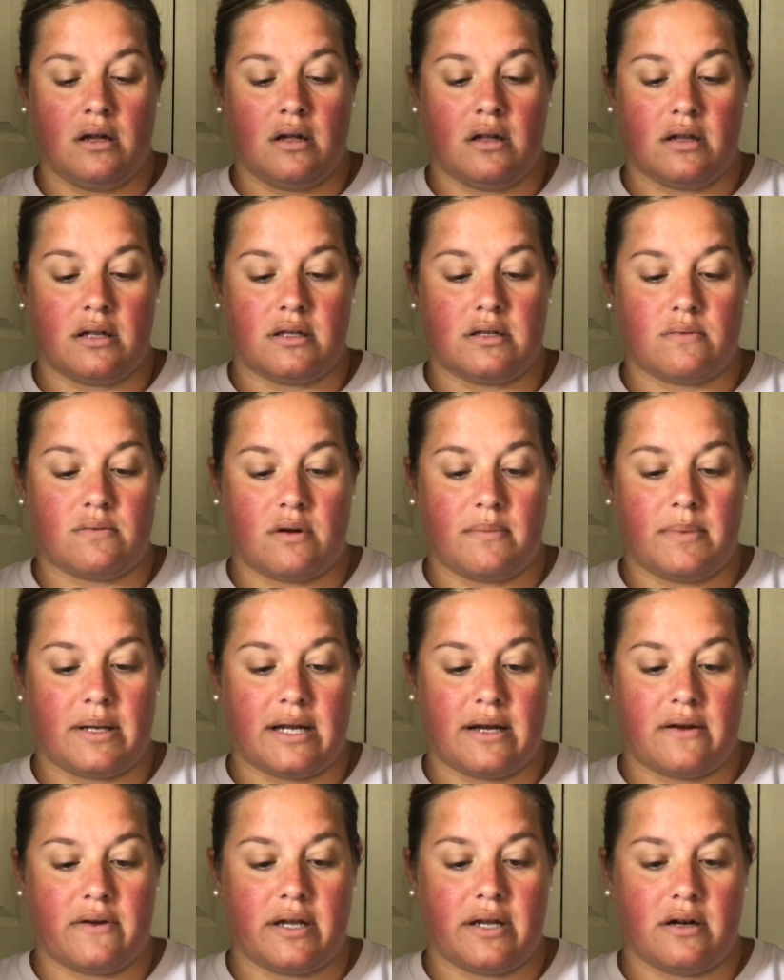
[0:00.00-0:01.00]
Let's rub it
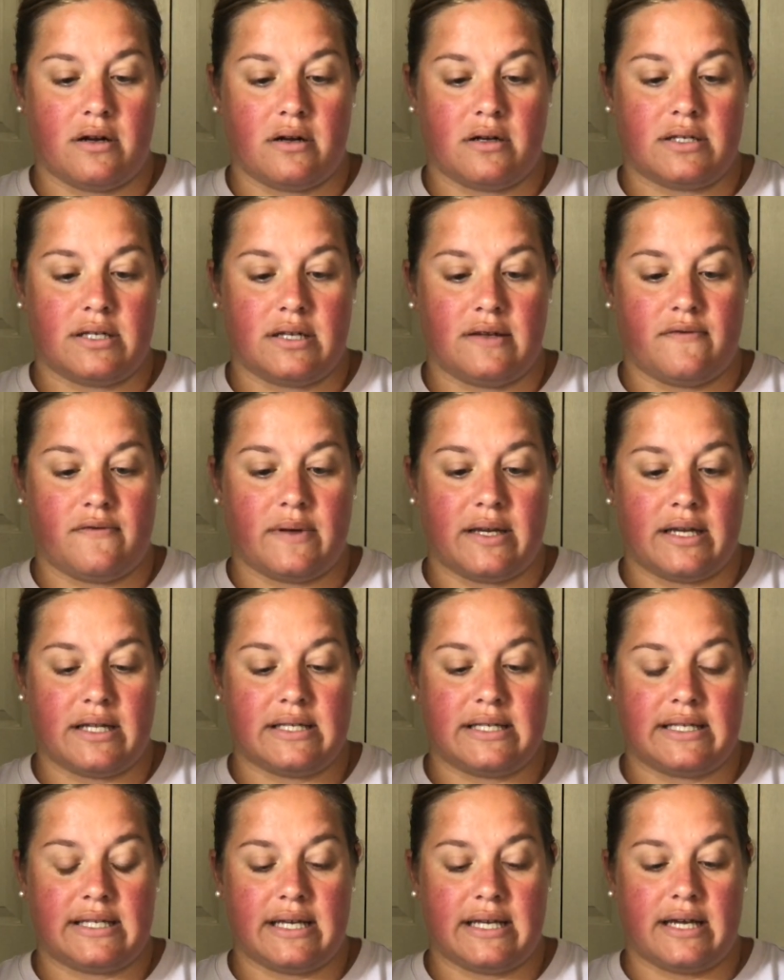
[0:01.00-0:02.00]
out here, see if we can
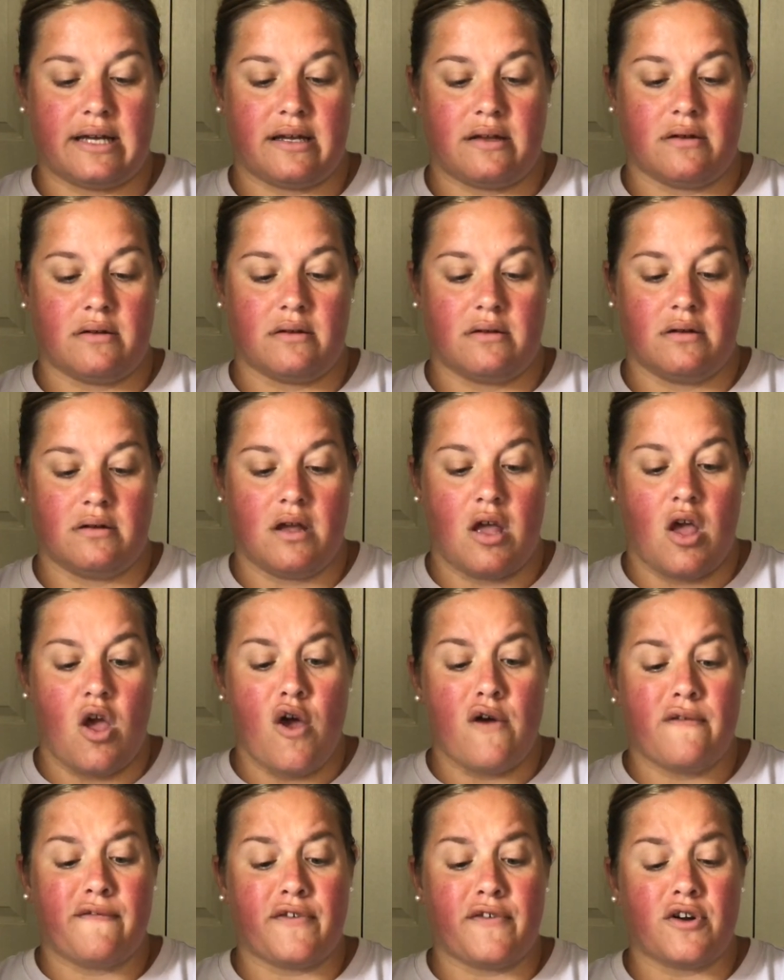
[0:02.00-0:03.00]
see it.
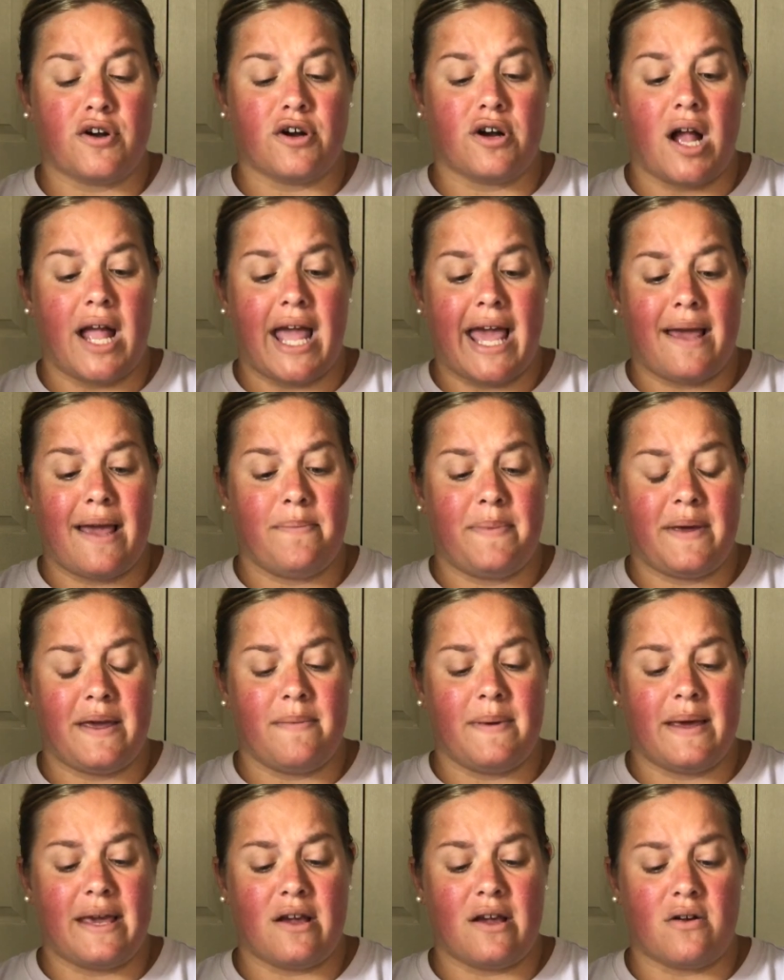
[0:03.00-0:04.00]
For a
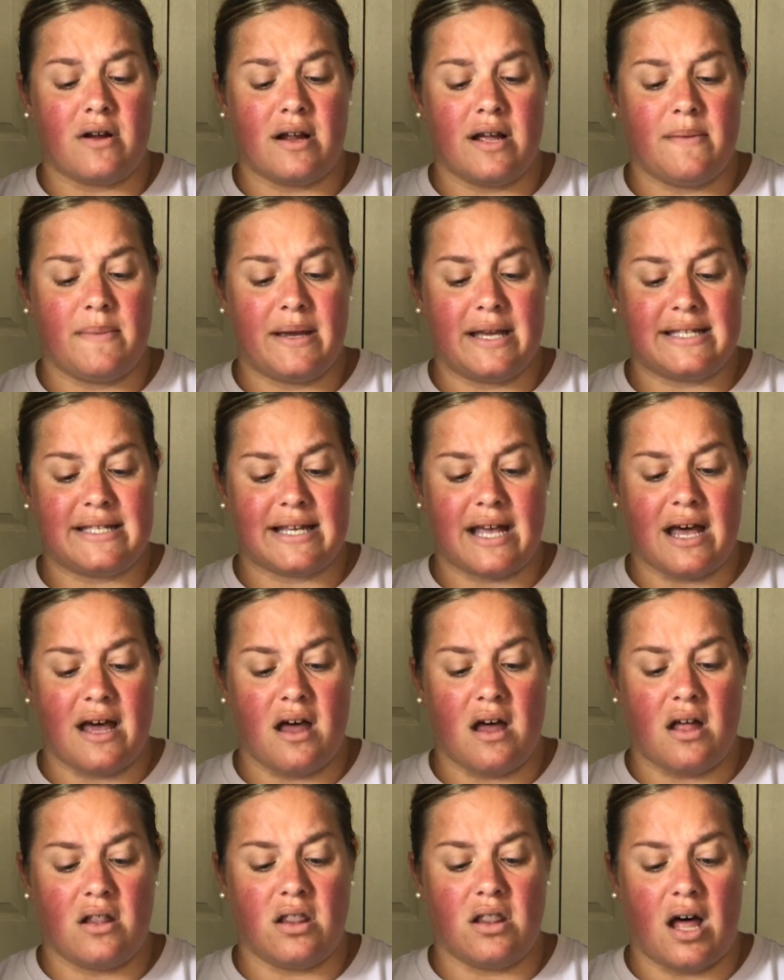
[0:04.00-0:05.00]
BB cream, it's
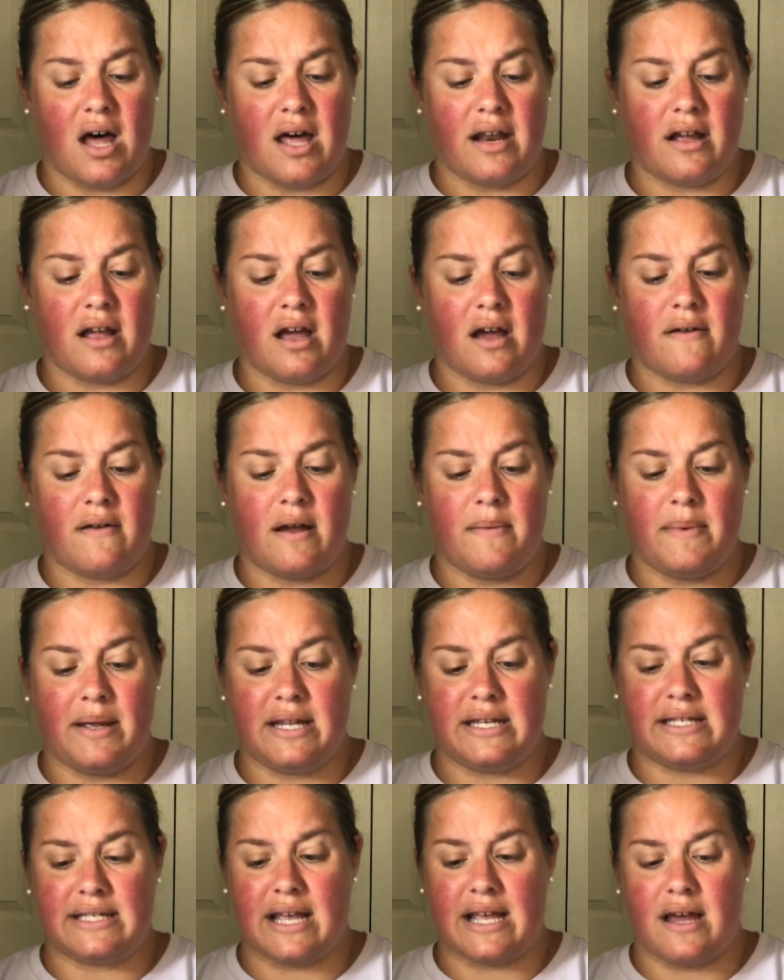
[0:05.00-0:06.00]
got a lot of,
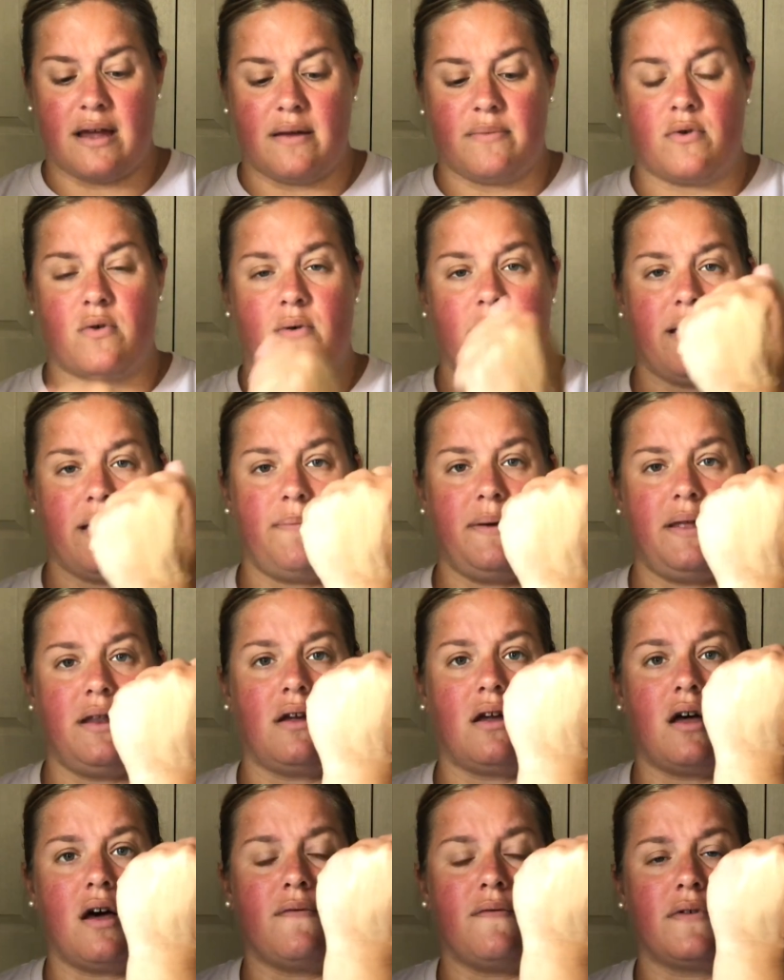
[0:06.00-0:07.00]
it's got quite a bit
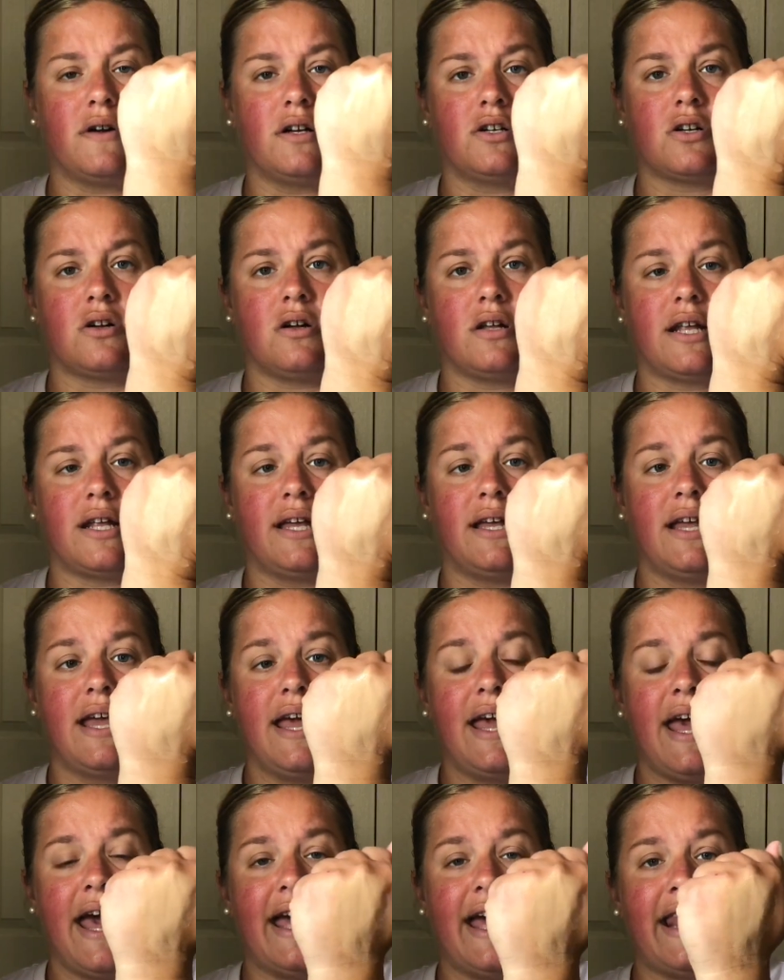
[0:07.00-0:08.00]
of coverage on it.
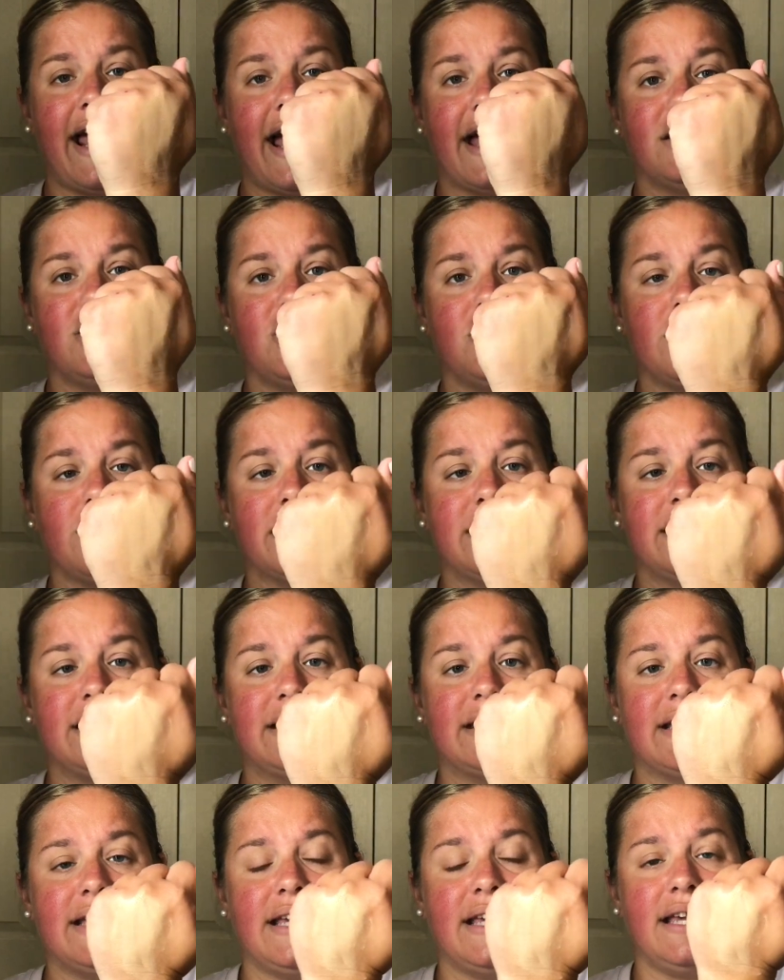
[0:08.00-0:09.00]
And as you can
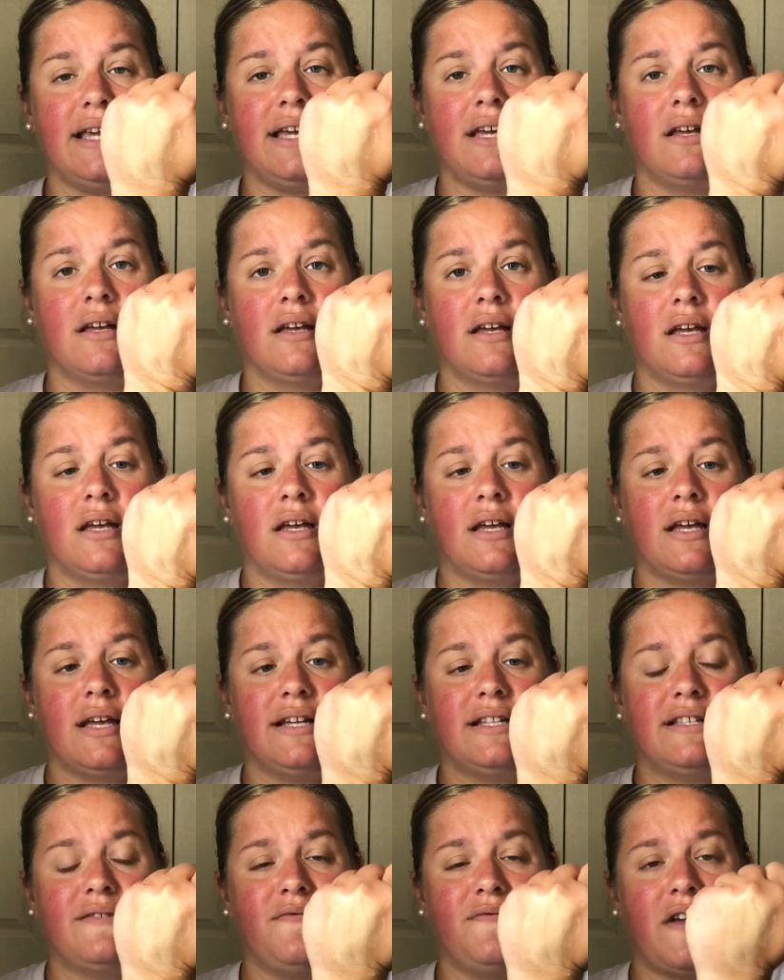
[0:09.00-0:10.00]
see,
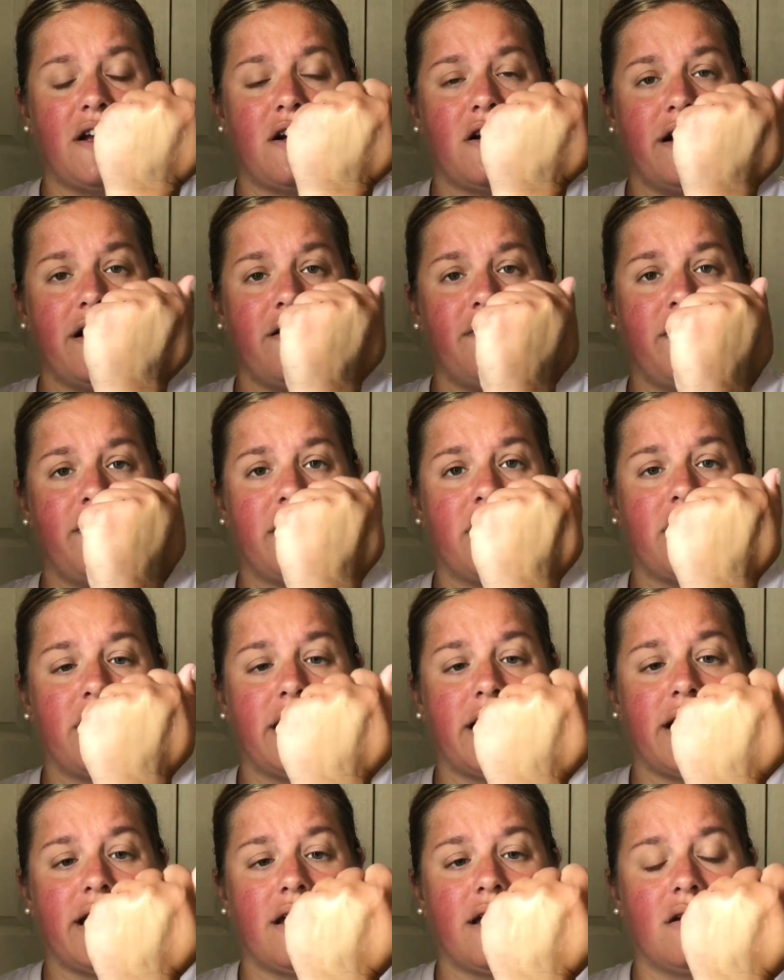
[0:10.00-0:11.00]
it's very,
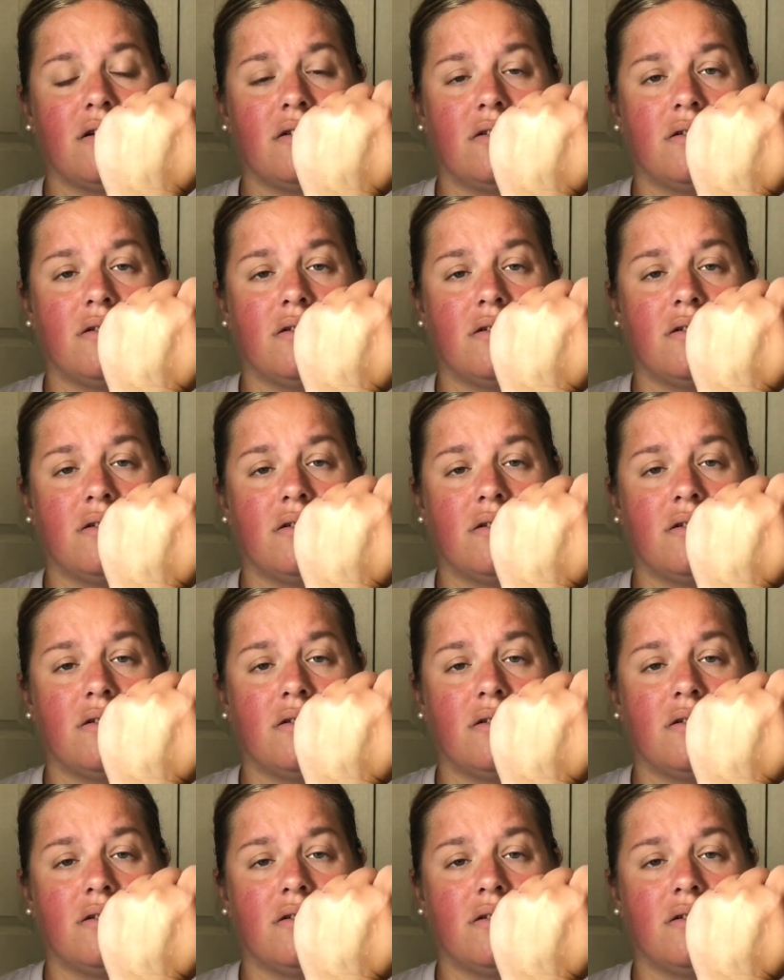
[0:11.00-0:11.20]
very